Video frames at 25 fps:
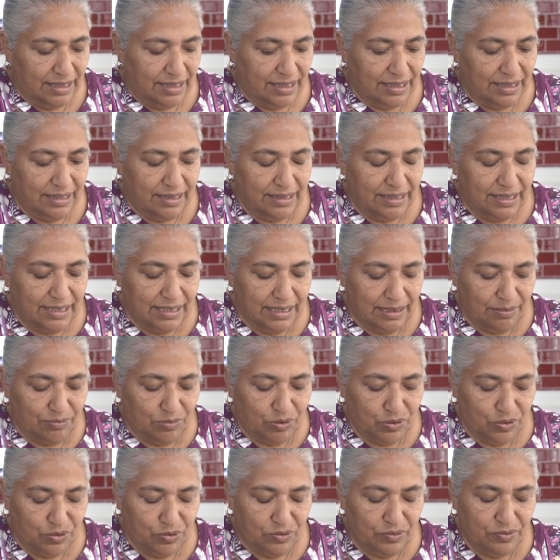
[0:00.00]
and then I'm
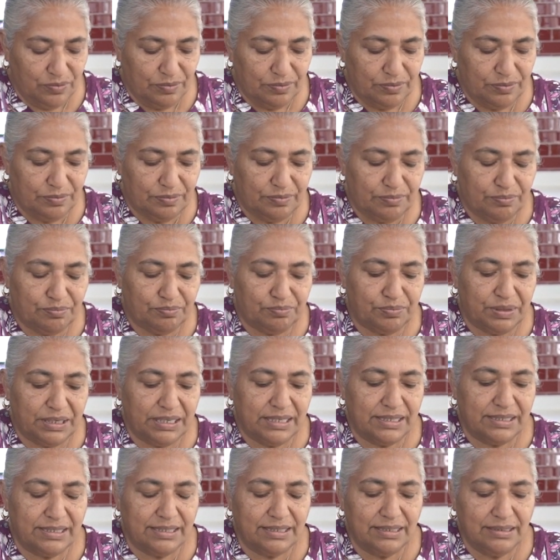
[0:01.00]
going to
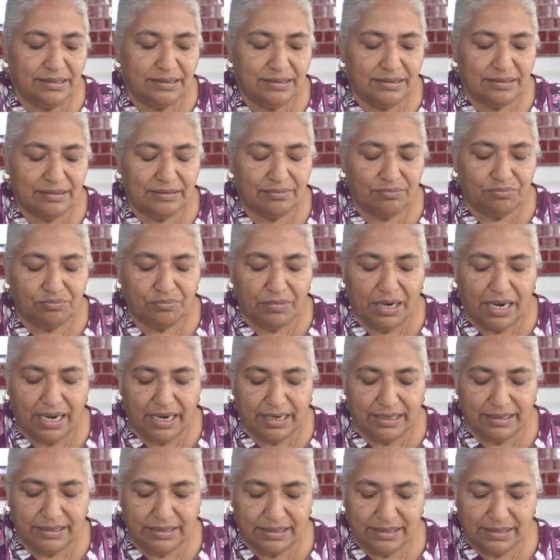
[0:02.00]
braise in my
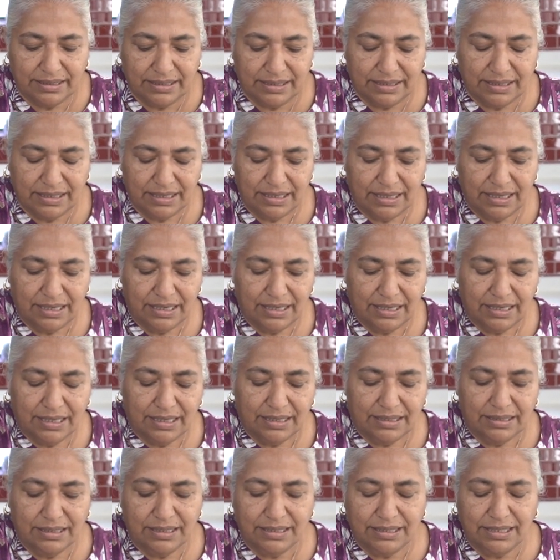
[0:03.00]
onions.
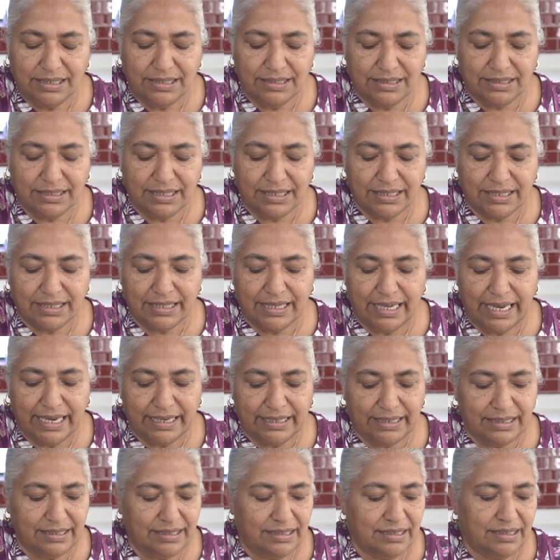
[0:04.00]
This is just
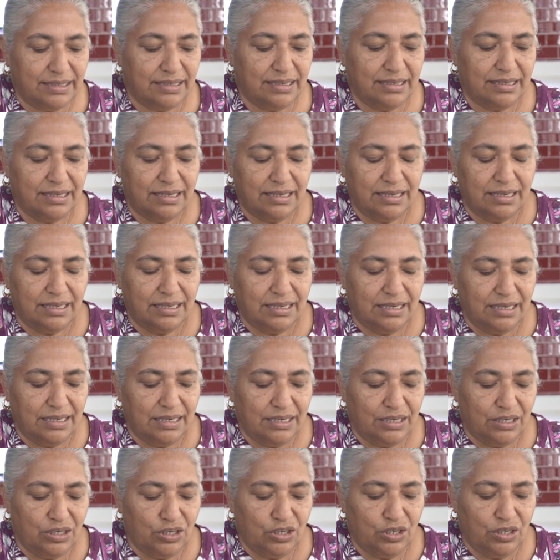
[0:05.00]
like
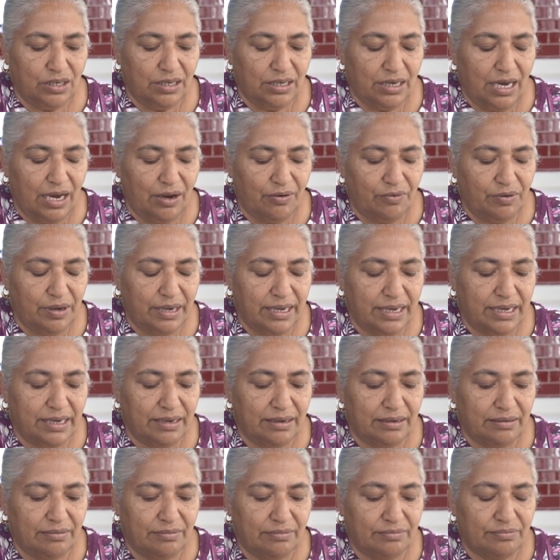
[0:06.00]
our
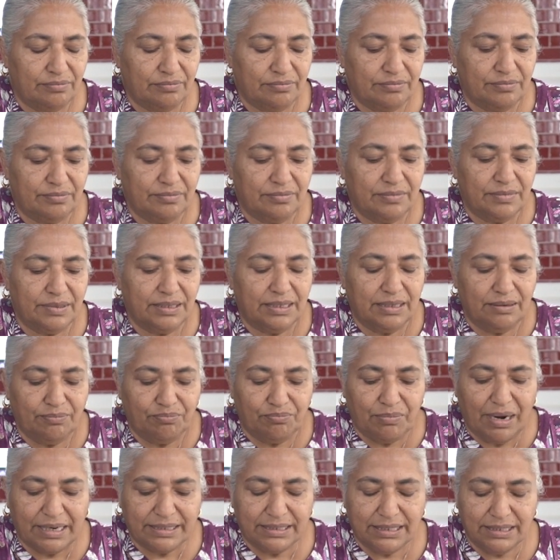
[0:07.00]

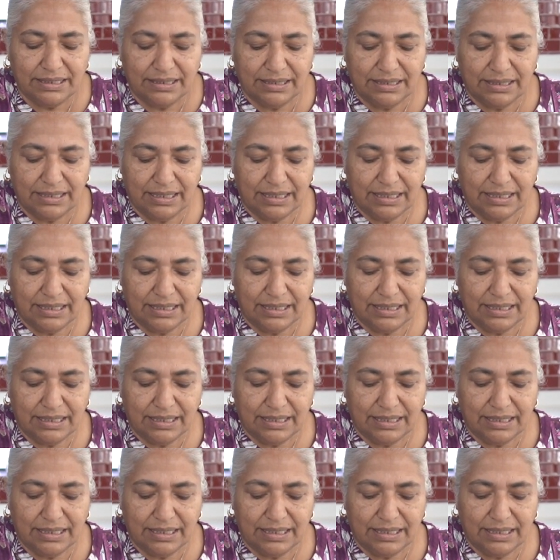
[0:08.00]
mutton,